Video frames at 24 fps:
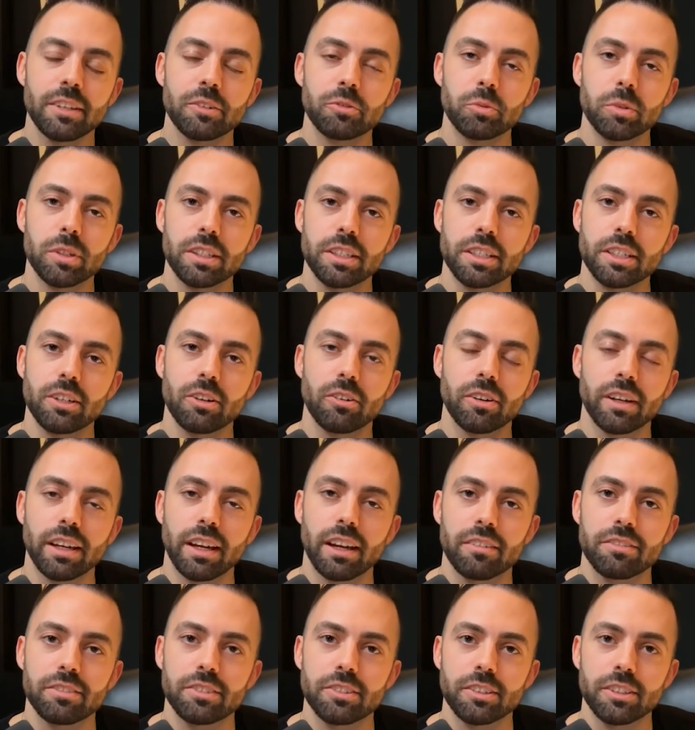and really going
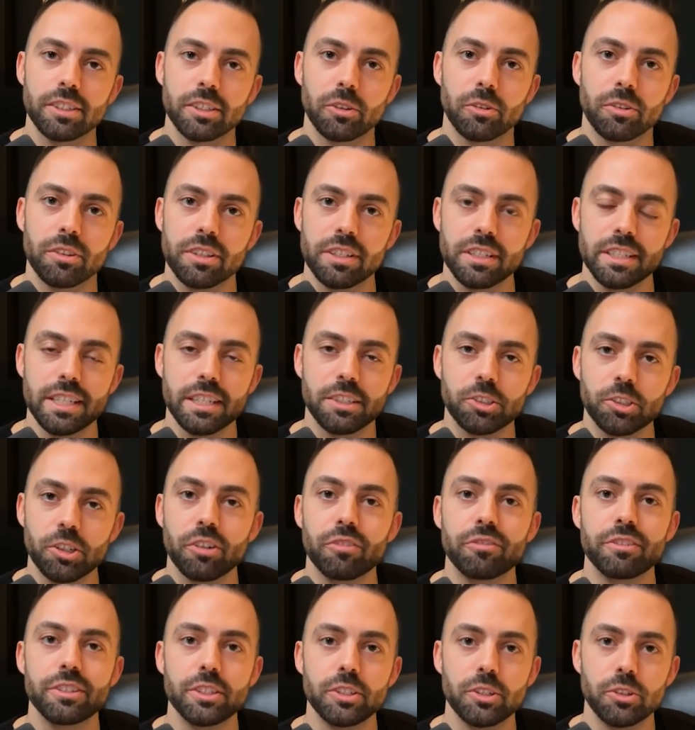after, you know, the niche
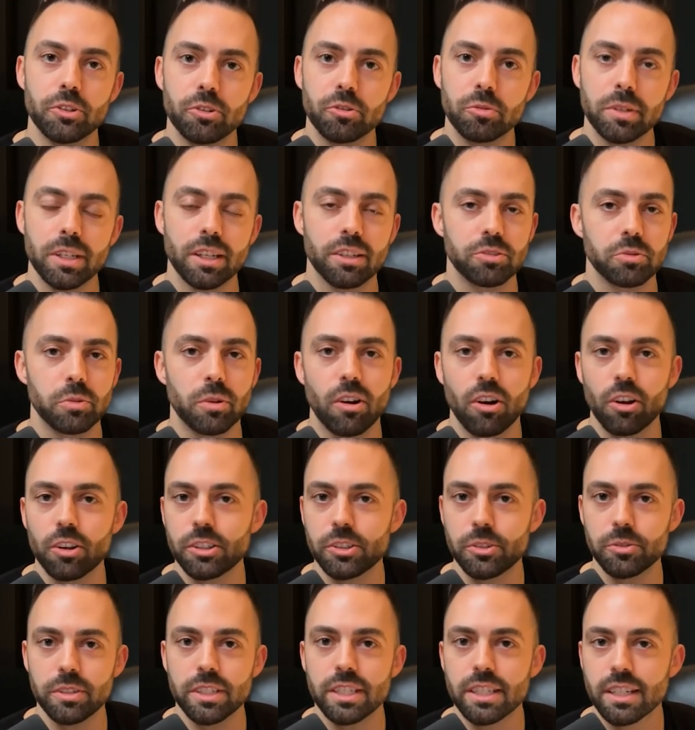of you, because we're all
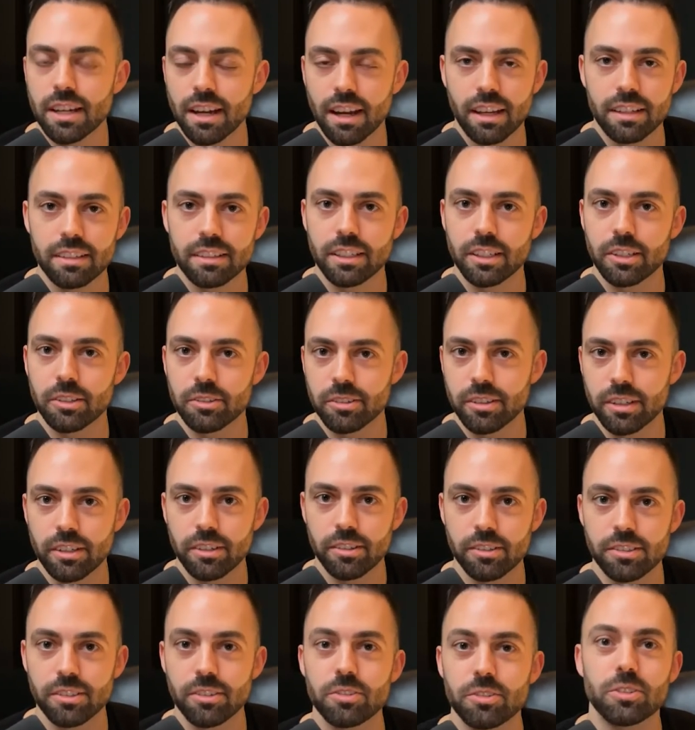unique content creators.